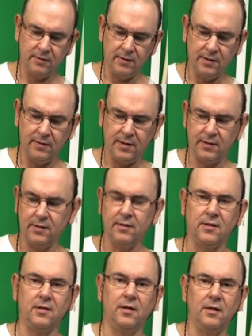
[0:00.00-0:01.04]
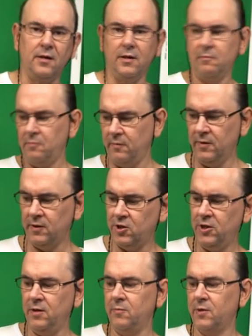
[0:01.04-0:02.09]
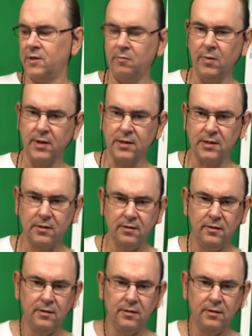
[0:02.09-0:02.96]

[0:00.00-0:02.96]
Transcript: that, that's that's kind of like the cheapest base